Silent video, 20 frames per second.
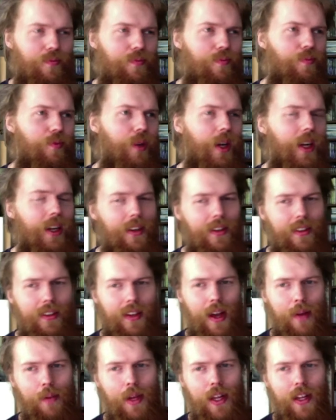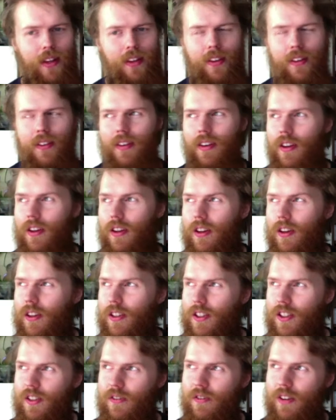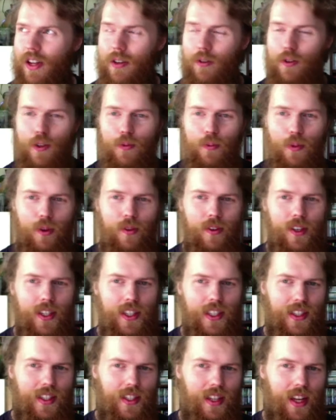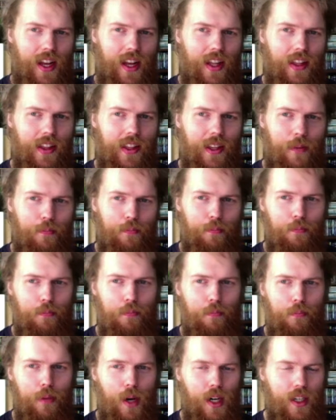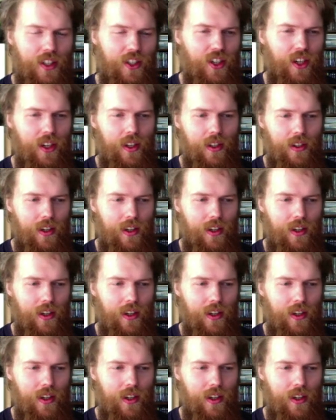lots of Hollywood movies end the Butch